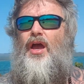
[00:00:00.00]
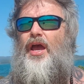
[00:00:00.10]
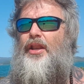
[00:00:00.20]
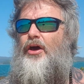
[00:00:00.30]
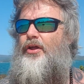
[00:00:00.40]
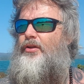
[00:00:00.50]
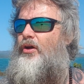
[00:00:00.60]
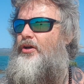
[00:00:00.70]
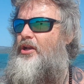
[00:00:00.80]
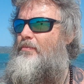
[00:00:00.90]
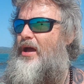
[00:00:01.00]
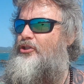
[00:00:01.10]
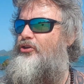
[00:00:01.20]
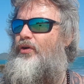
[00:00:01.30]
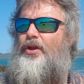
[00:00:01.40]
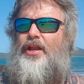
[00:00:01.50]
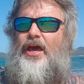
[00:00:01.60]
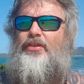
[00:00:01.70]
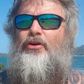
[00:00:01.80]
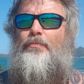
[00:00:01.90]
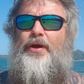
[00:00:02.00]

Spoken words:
And I can imagine right now there are